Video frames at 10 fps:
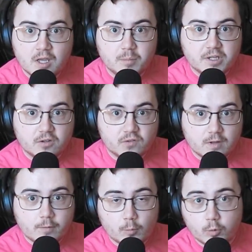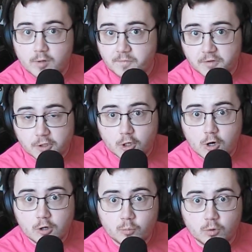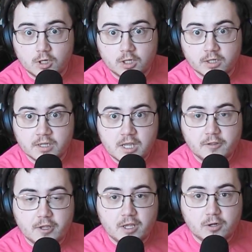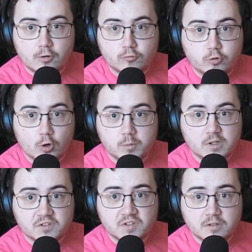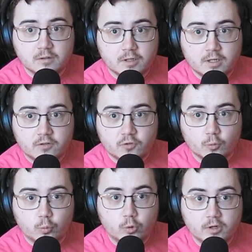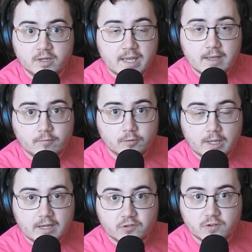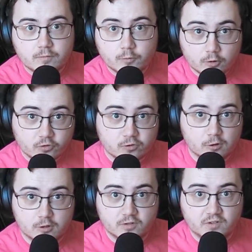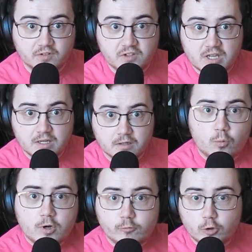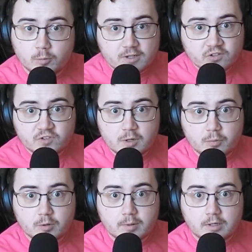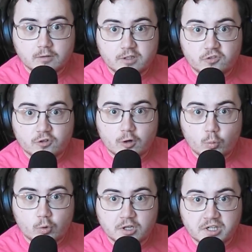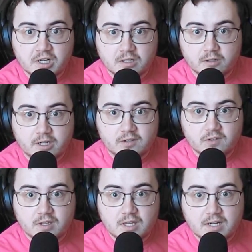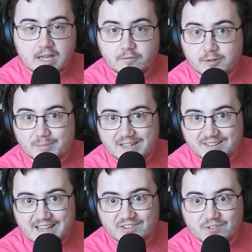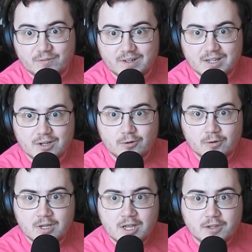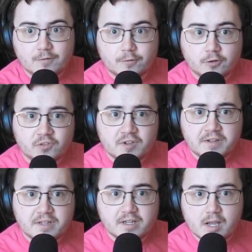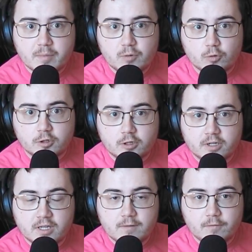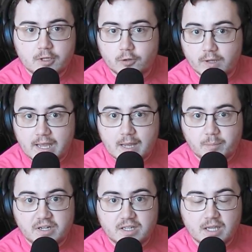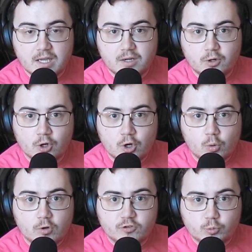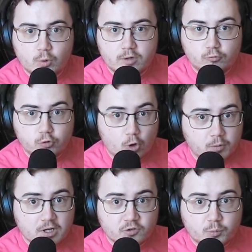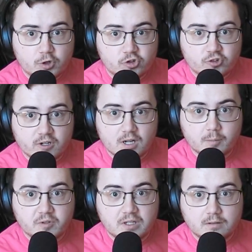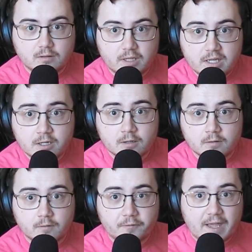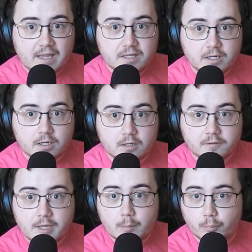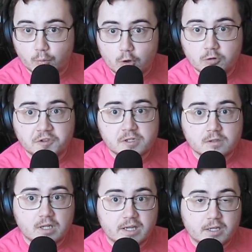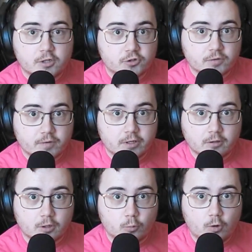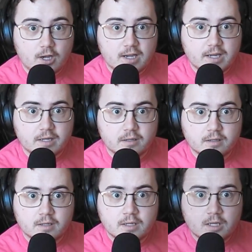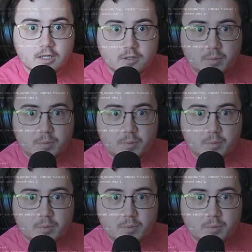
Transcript: because if it weren't for their hard work, then Roblox on Linux wouldn't have lasted for as long as it did. When Roblox temporarily started working on Linux again after my last video, the first sign that got me wondering if it'll happen again was when Roblox pushed an update later that year that broke the client under Vanilla Wine. The